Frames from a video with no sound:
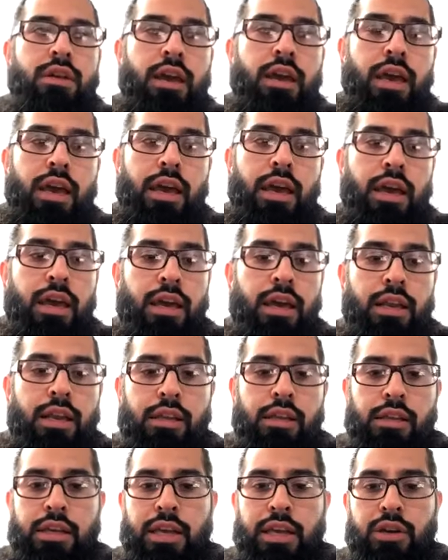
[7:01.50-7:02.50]
and
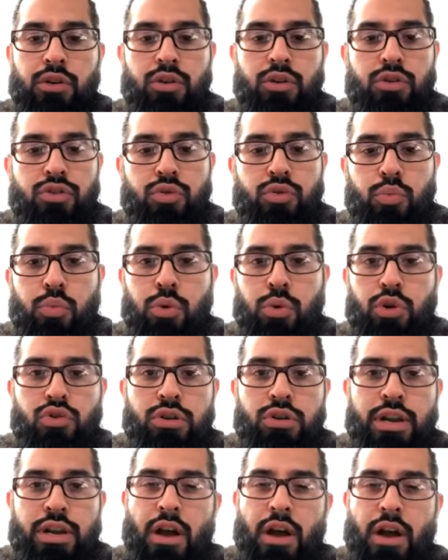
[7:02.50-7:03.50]
leaders would
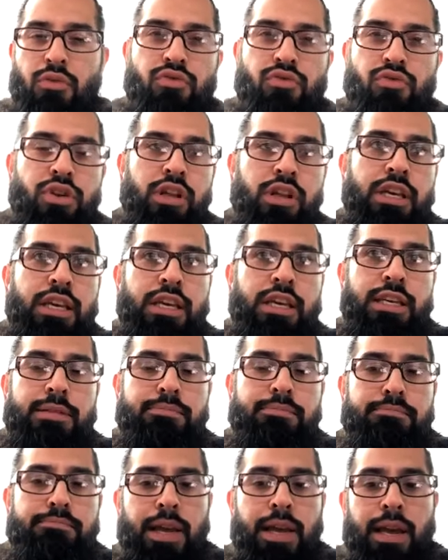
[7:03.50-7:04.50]
not really
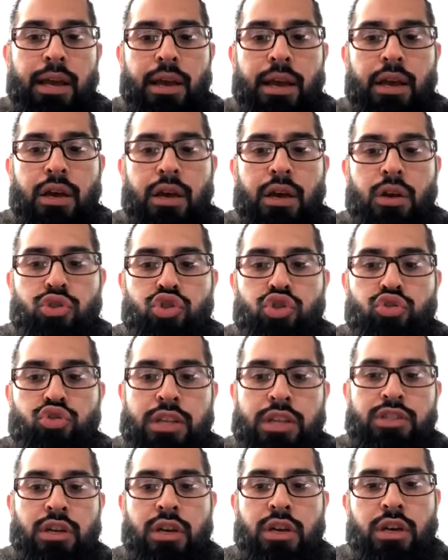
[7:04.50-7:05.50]
tried
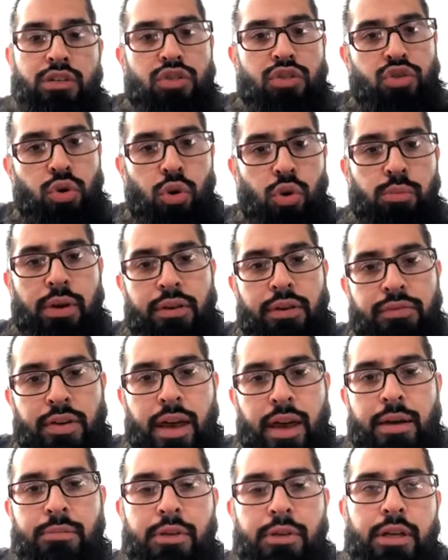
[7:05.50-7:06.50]
to console my
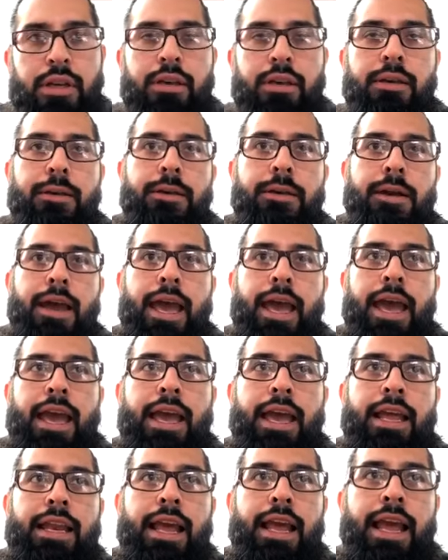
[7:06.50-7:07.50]
family
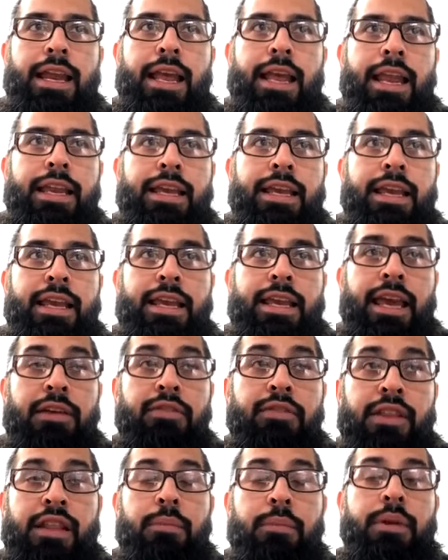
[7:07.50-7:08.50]
and, and, and
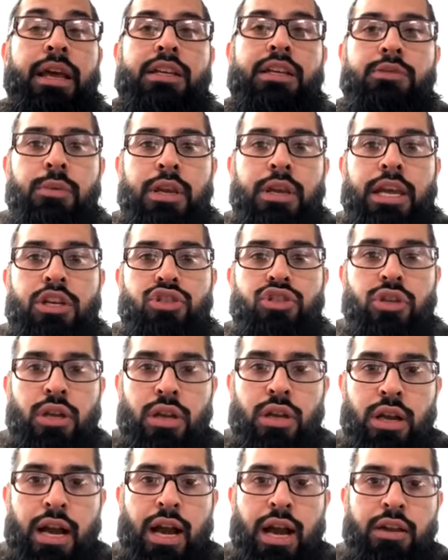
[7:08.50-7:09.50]
giving them an explanation
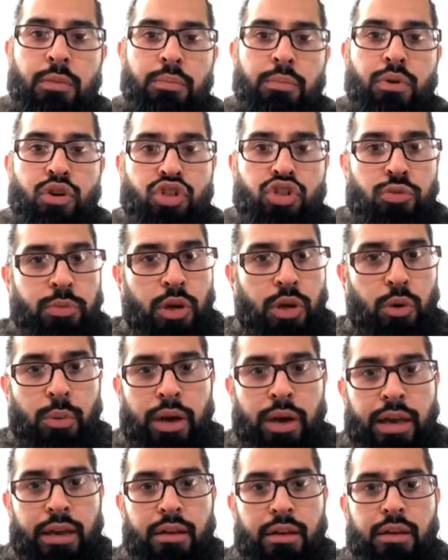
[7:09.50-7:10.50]
kind of pushed me
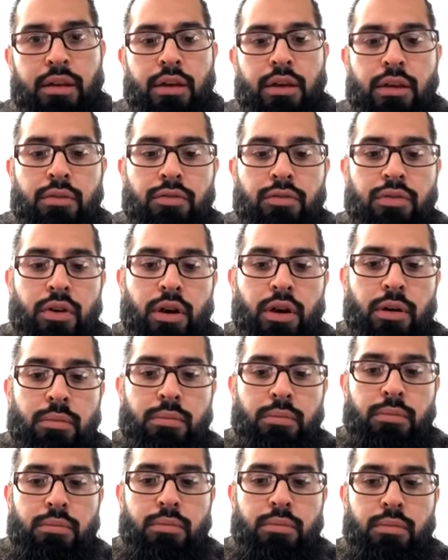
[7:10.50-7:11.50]
away from
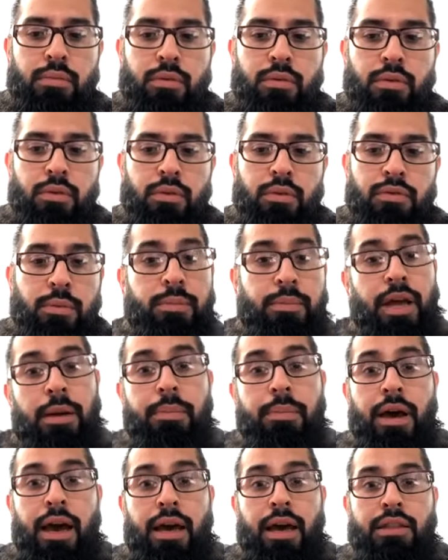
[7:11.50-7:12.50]
from that
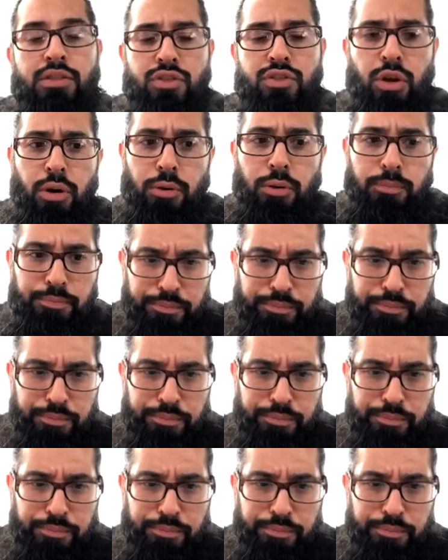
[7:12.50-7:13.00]
path. So